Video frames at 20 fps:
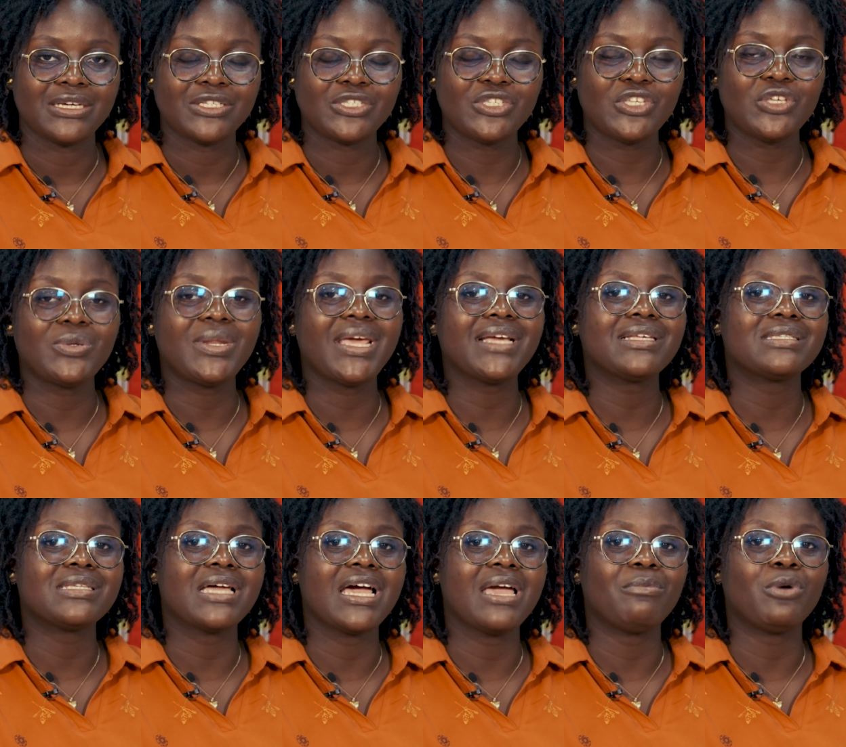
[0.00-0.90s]
See you next
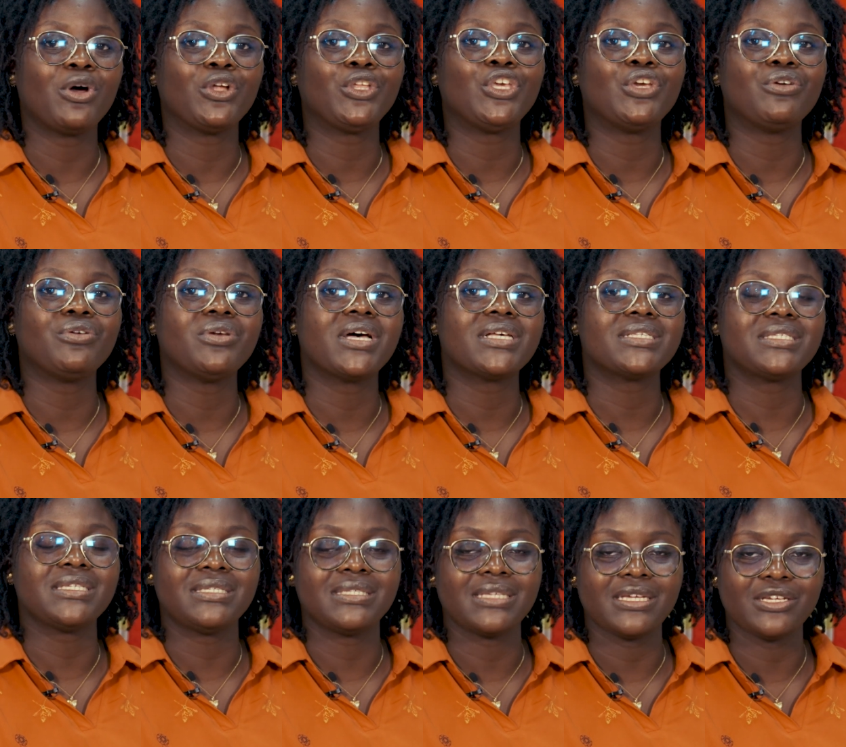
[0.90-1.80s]
time on
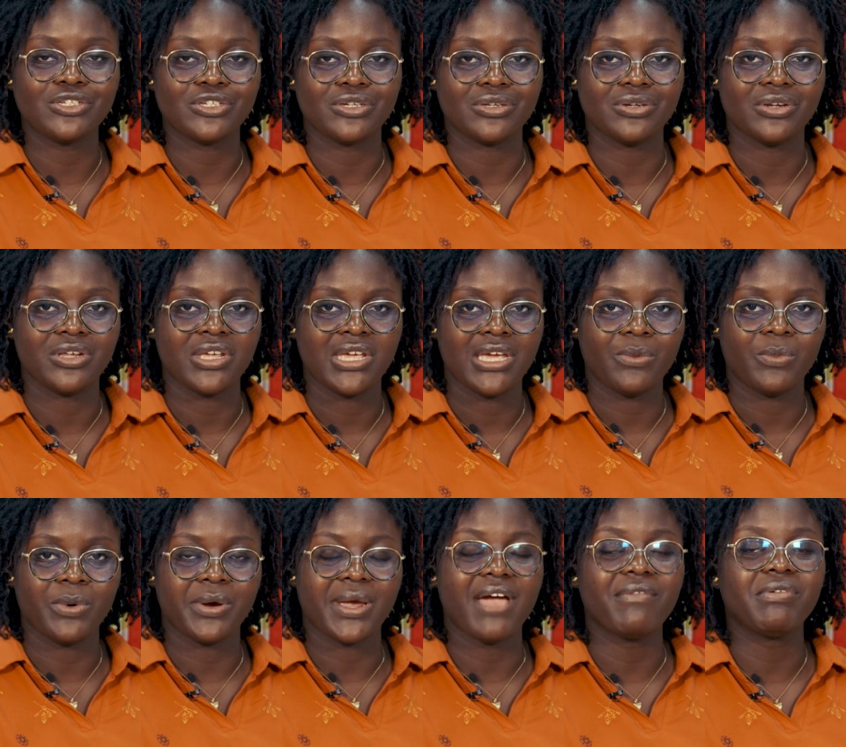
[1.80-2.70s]
Curiosity Station,
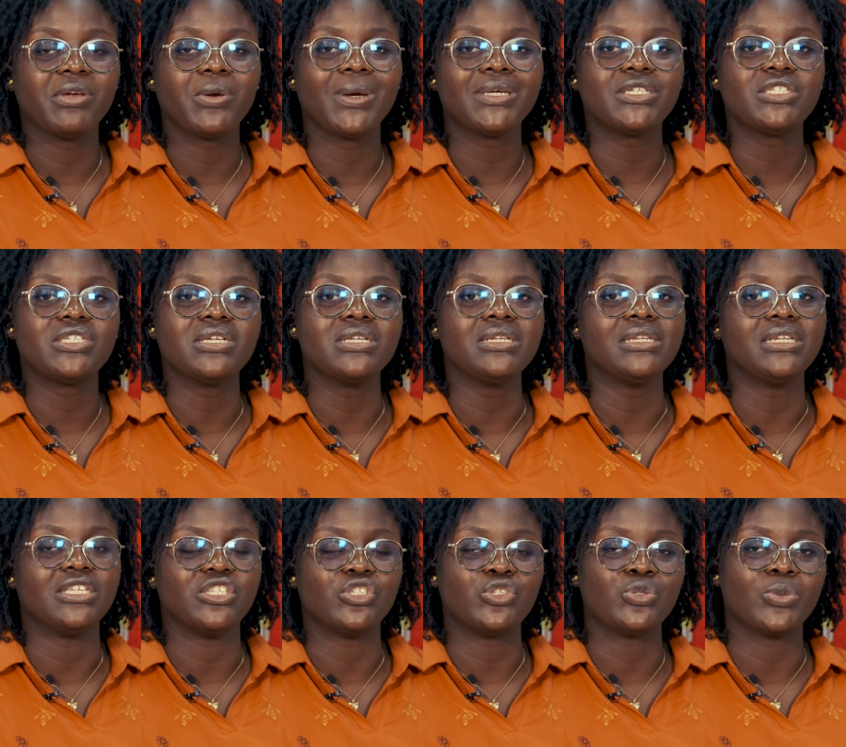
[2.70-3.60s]
where every question
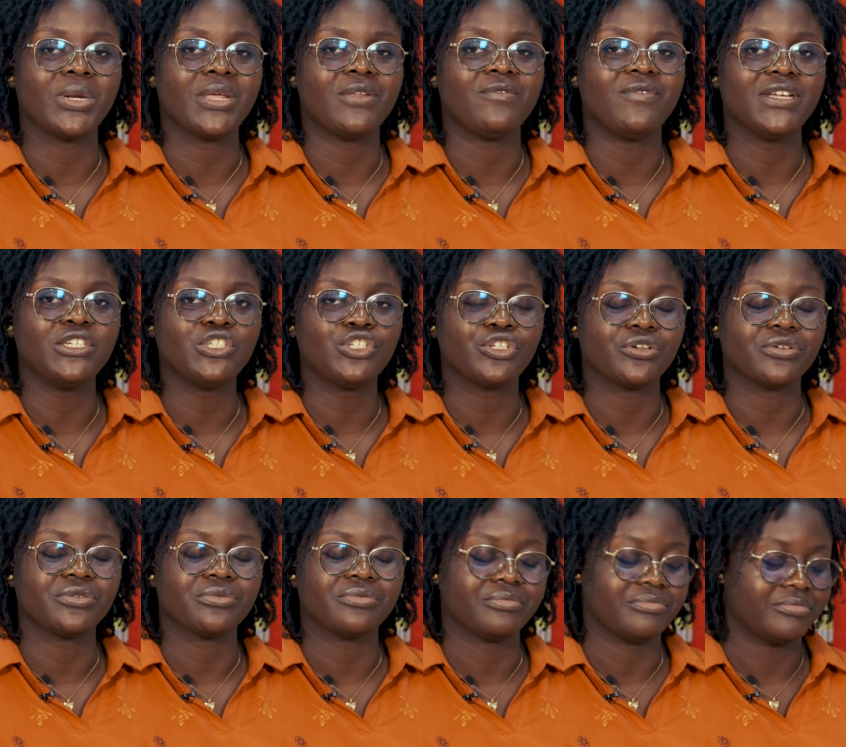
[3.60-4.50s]
leads to an adventure.